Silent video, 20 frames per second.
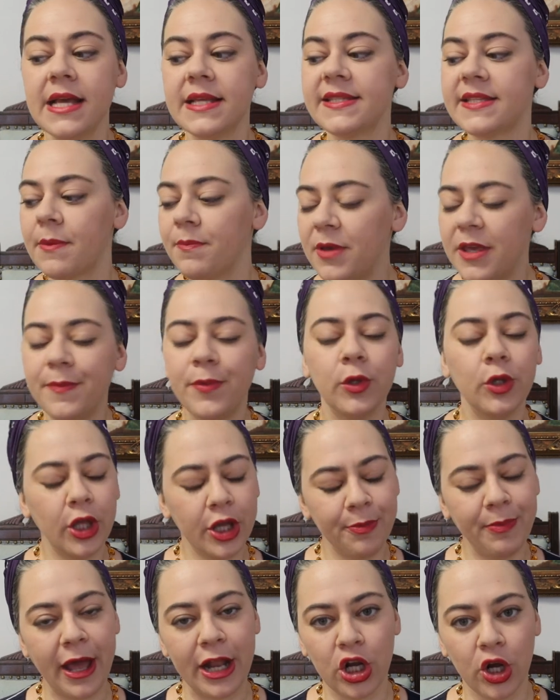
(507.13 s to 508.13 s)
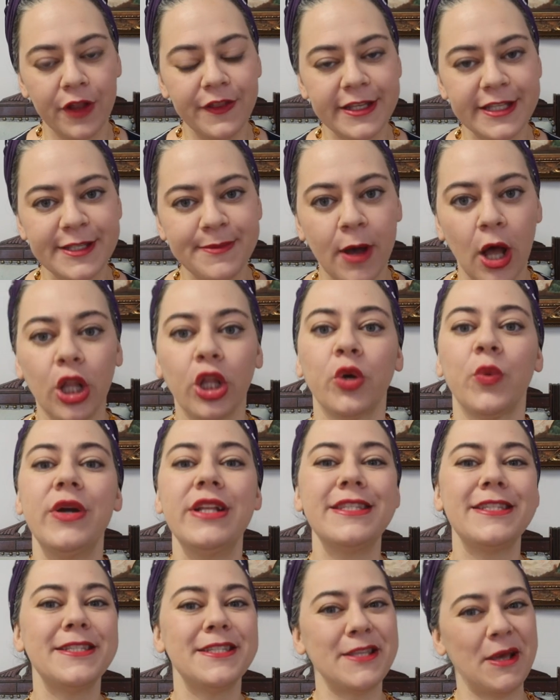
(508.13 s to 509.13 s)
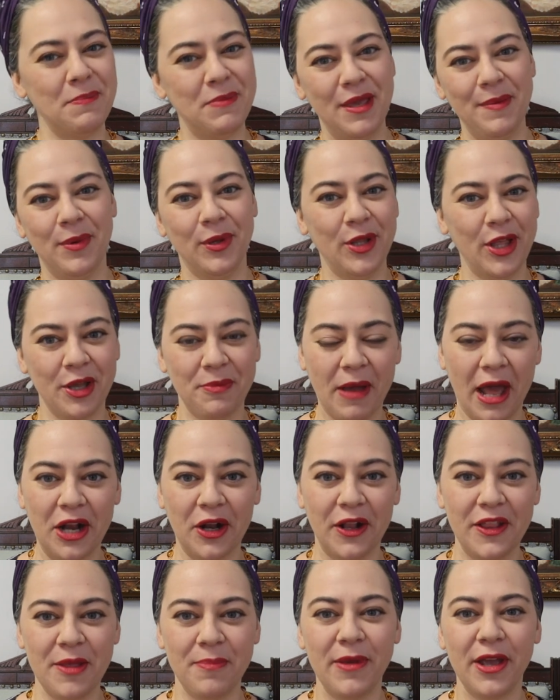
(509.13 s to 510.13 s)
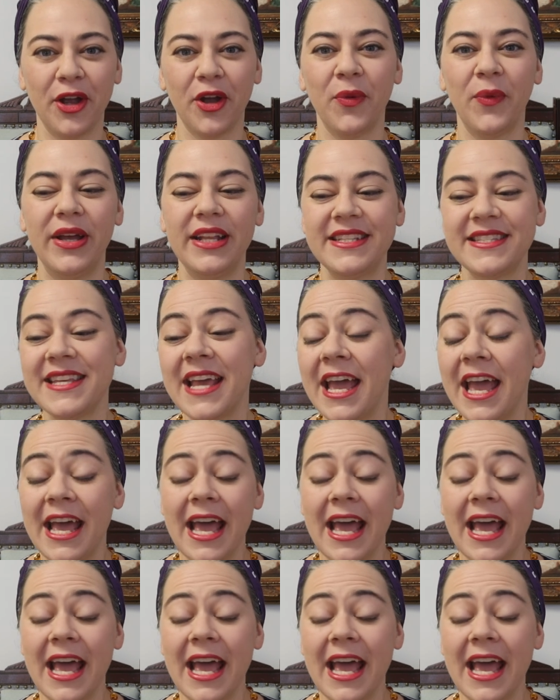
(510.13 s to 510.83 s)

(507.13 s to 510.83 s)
Some people look better in the smaller ones, some people look better in the bigger ones,